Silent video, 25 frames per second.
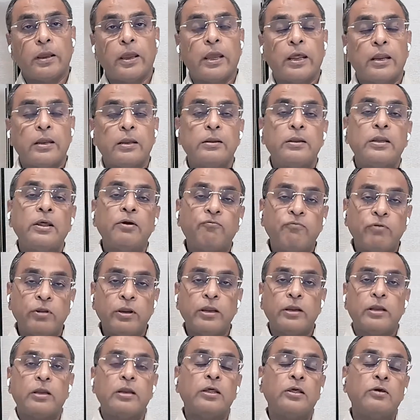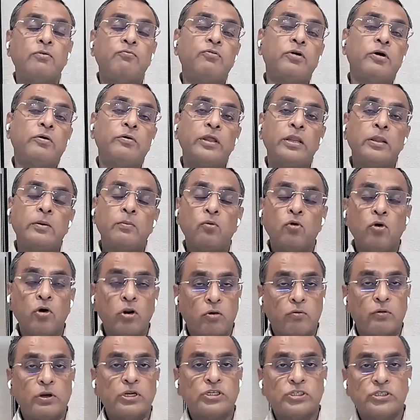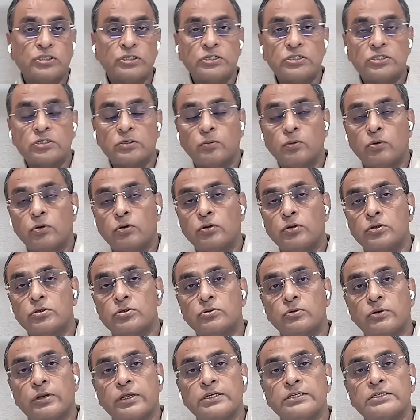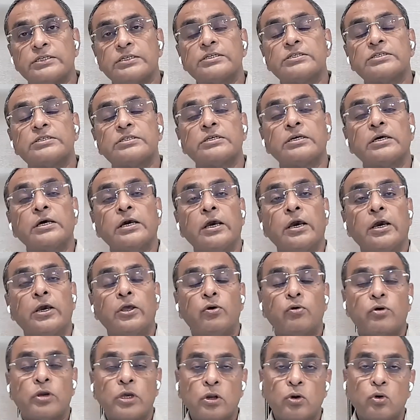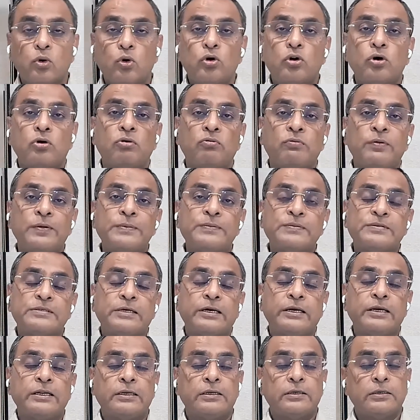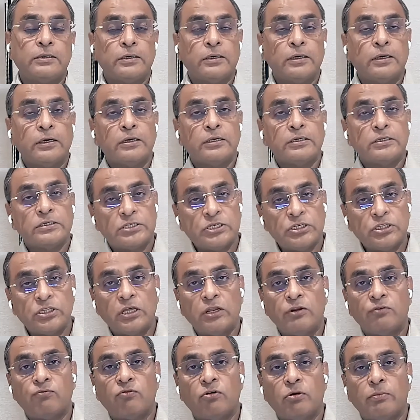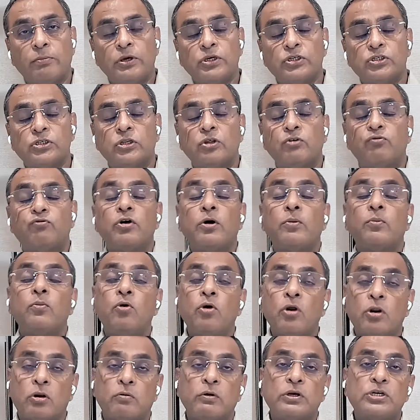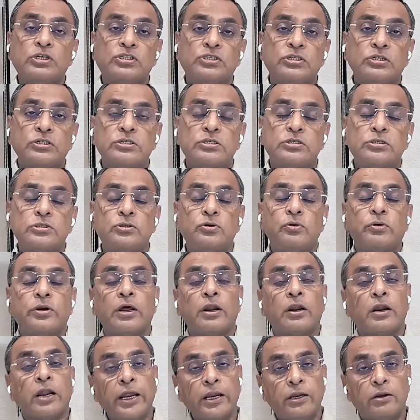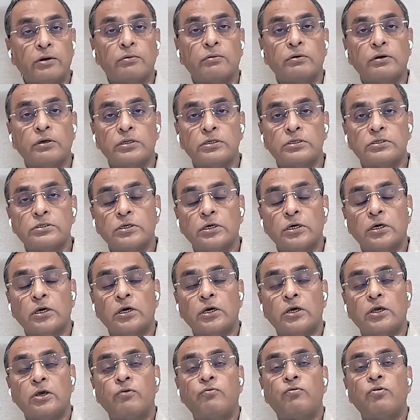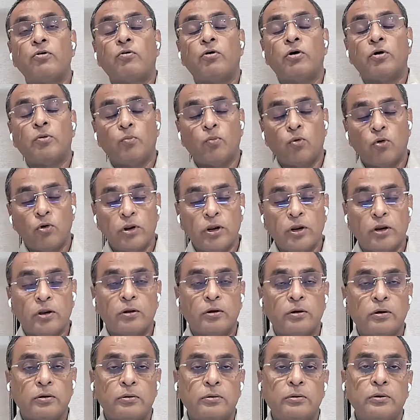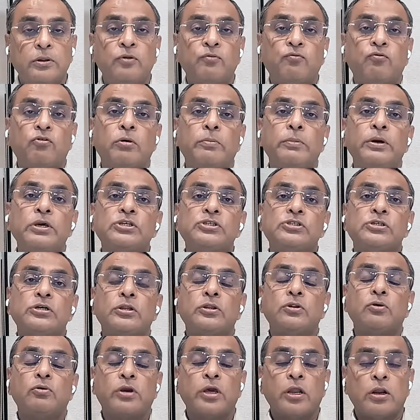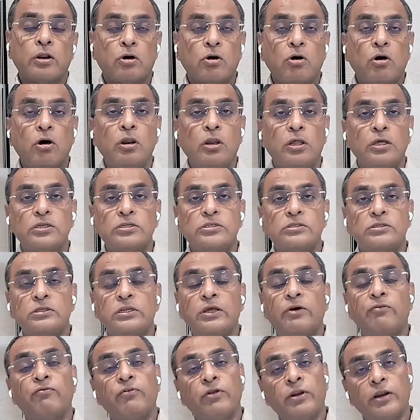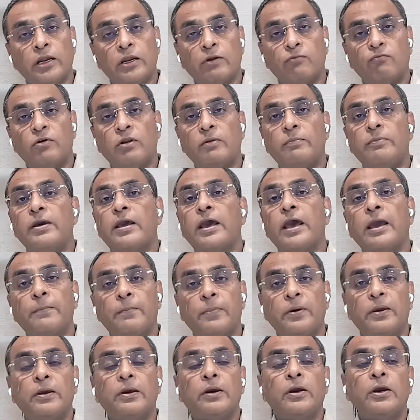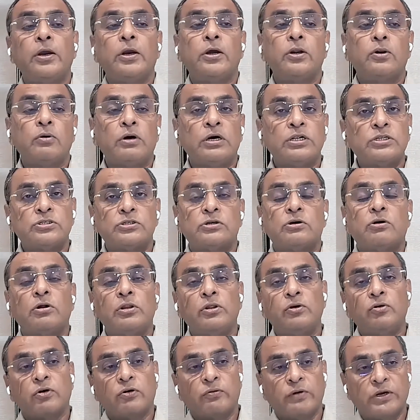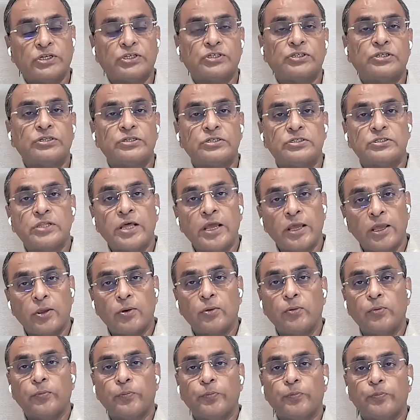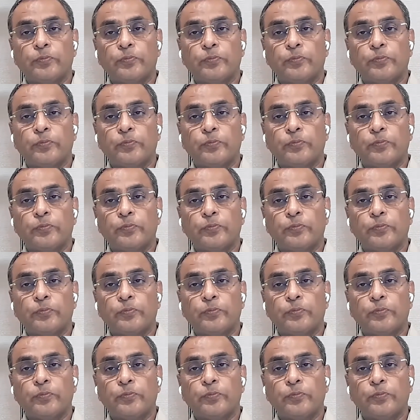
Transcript: And definitely, if you have any more questions about the psoriasis, you can go to our website, see the information. If you have more questions, you can write to us. If you want more information, you can call us. Definitely, we'll be happy to answer all your questions. Thank you.